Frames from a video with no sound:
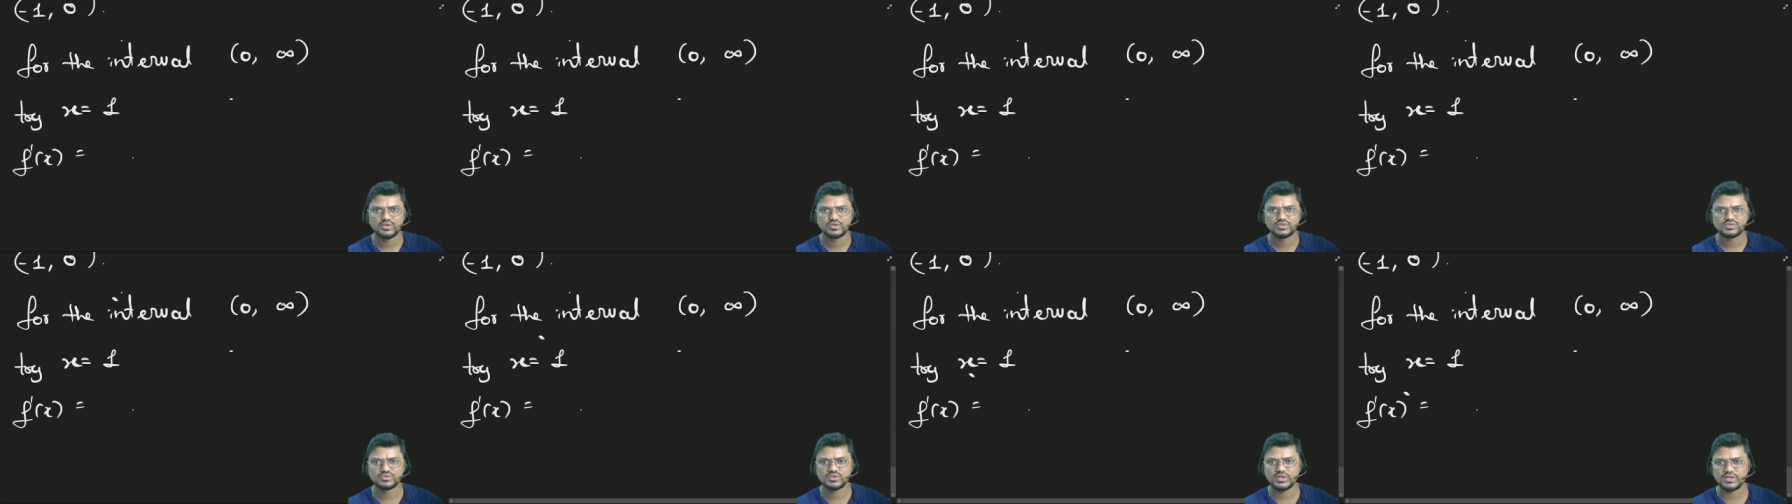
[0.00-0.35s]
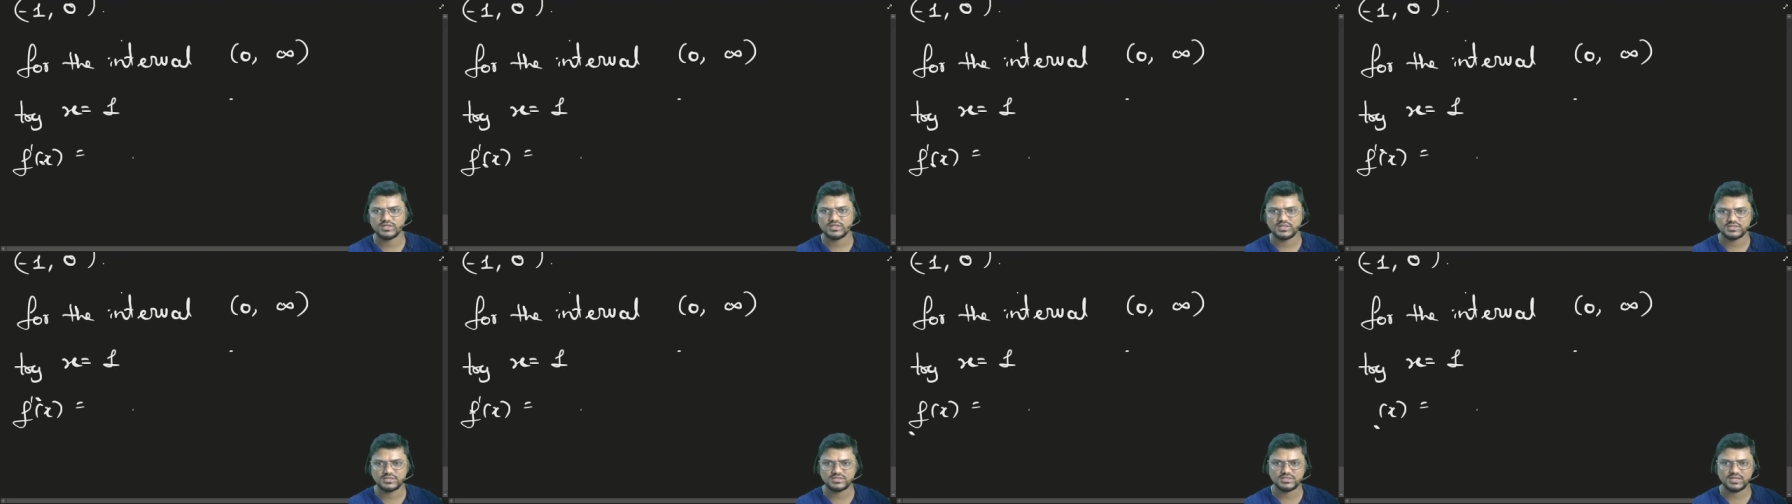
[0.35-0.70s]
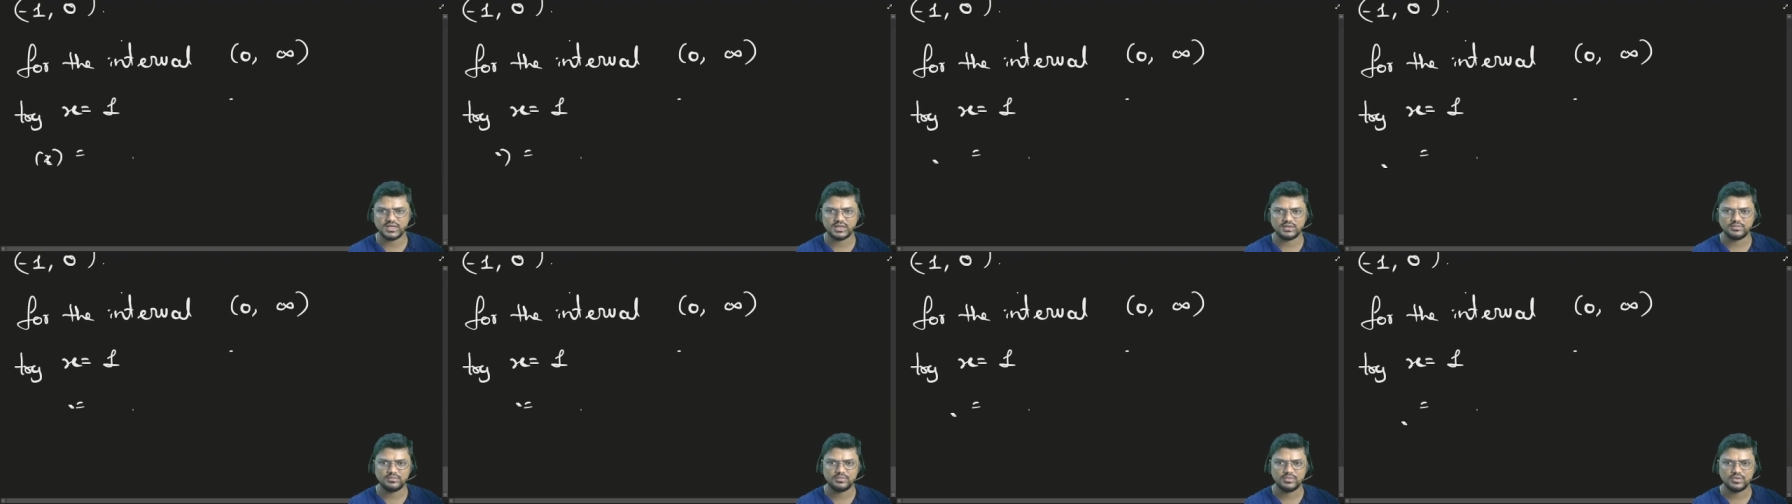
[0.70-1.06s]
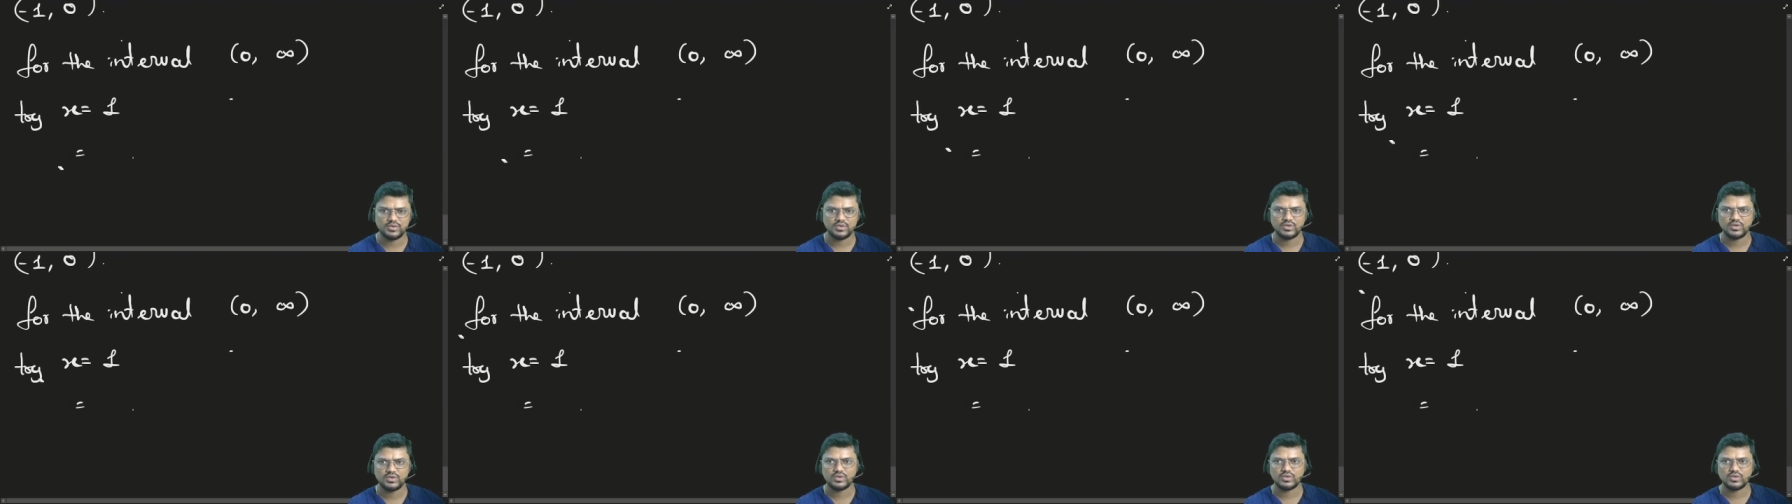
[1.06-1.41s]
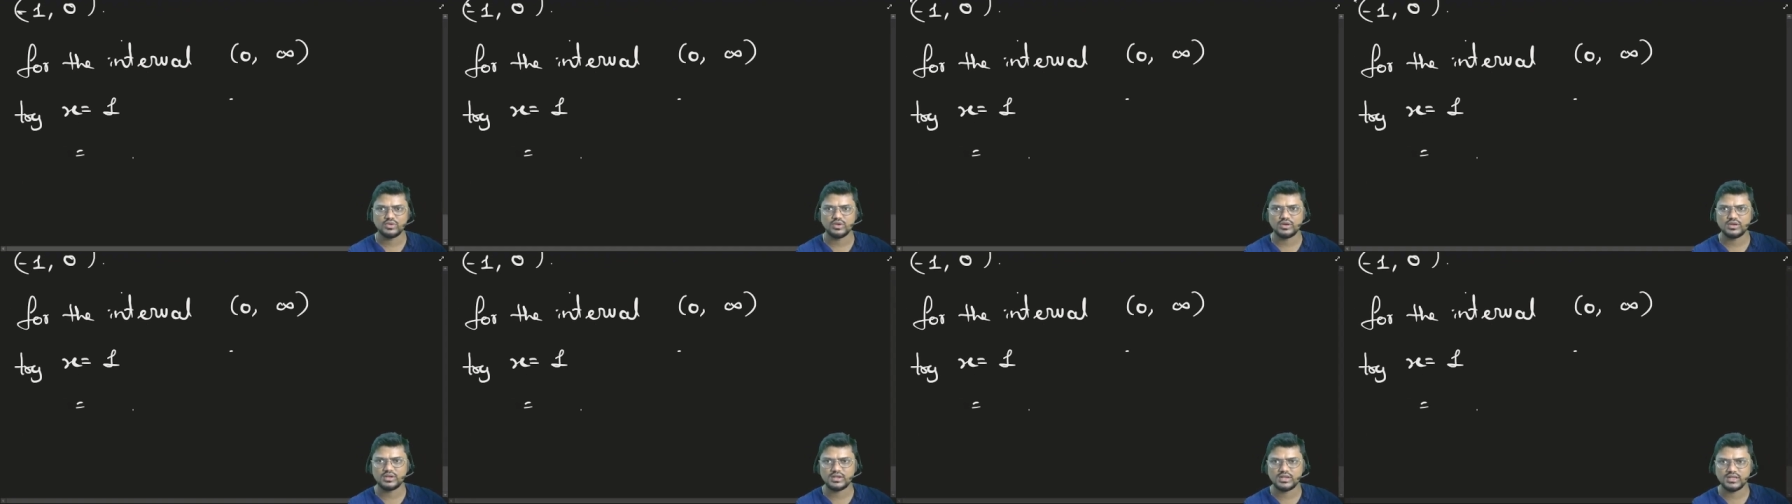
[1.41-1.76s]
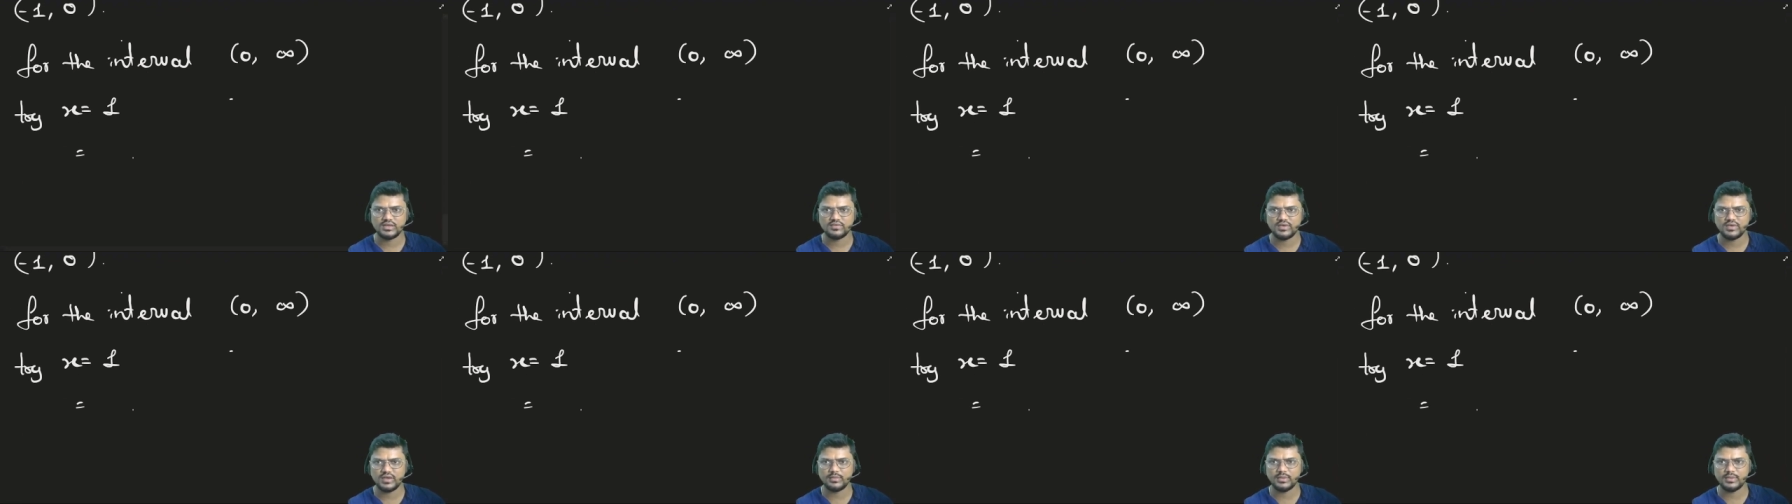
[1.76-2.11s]
So at this time, your dy
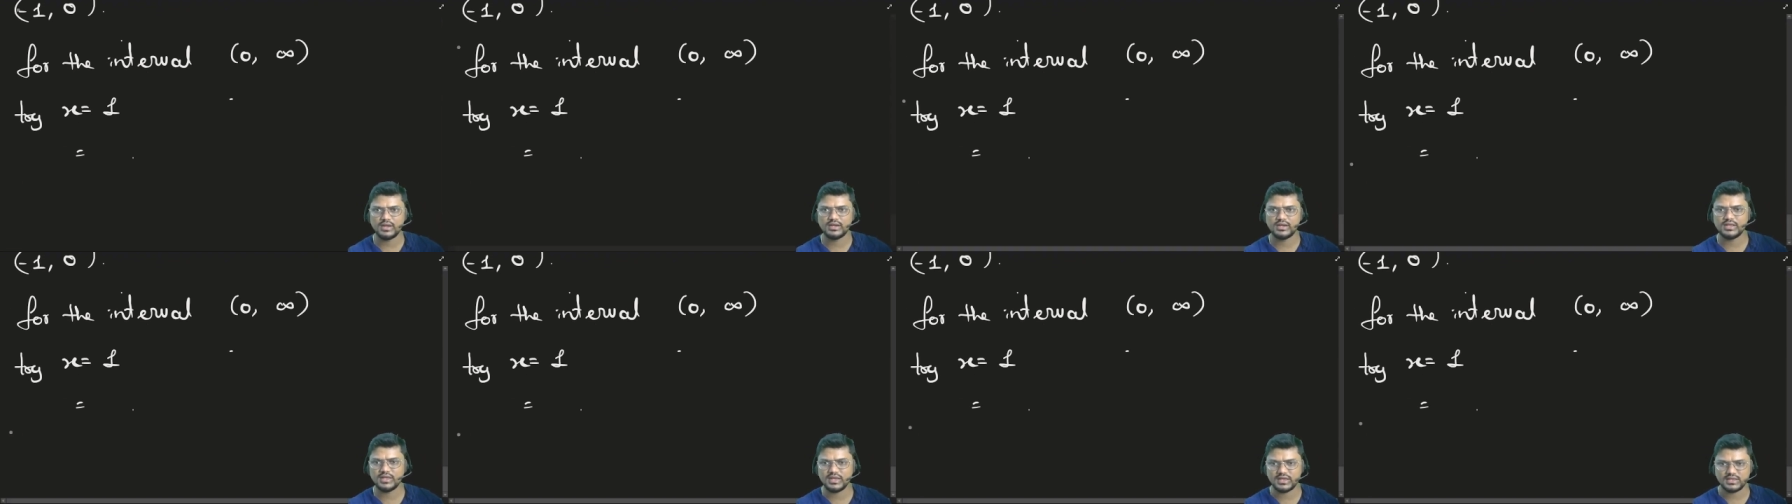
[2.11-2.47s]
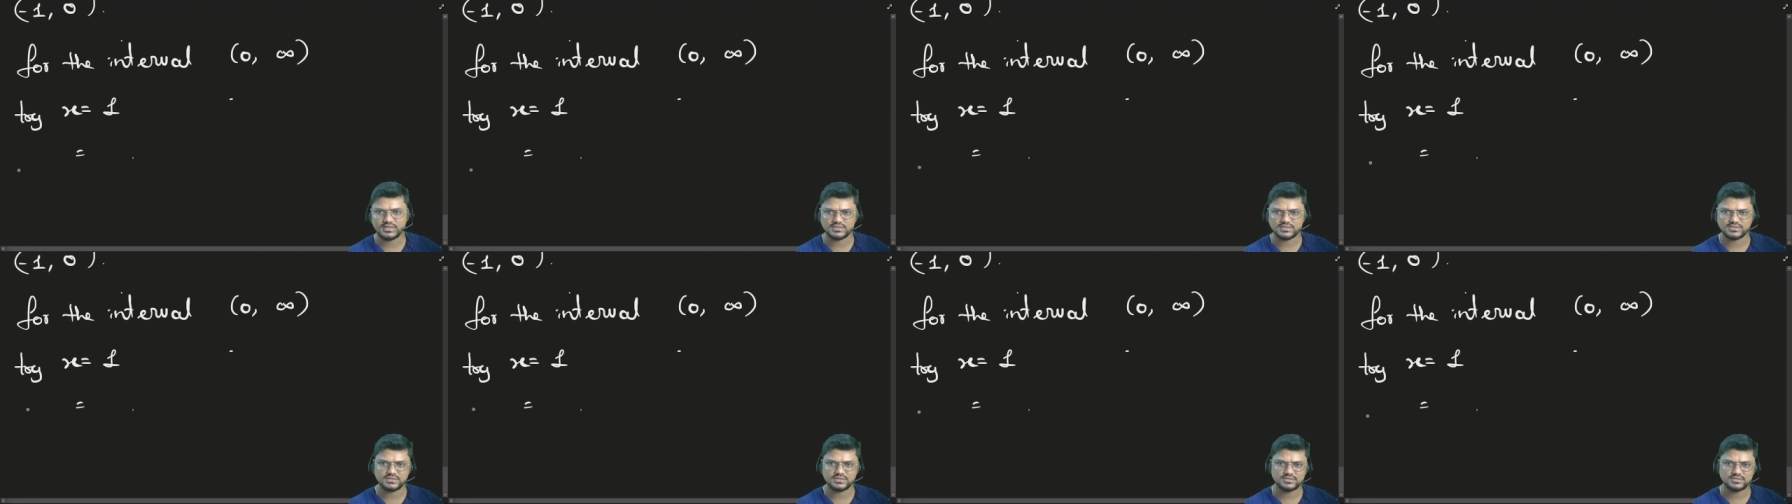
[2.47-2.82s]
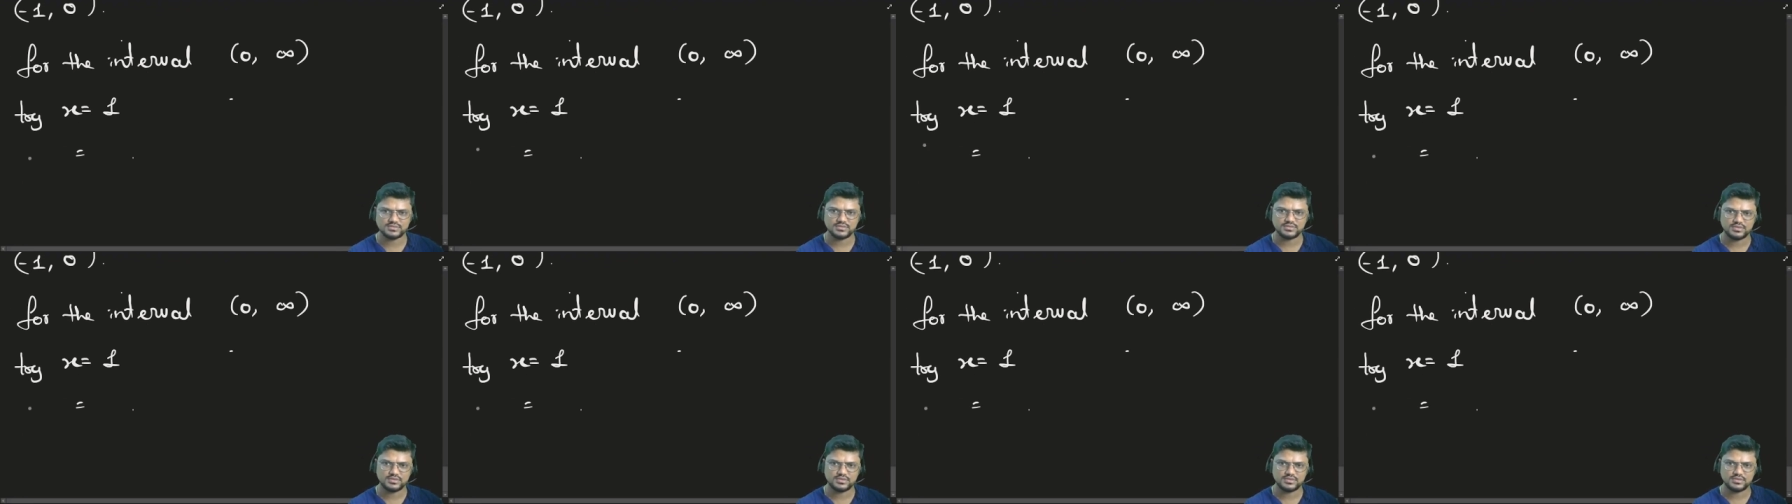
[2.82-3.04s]
by dx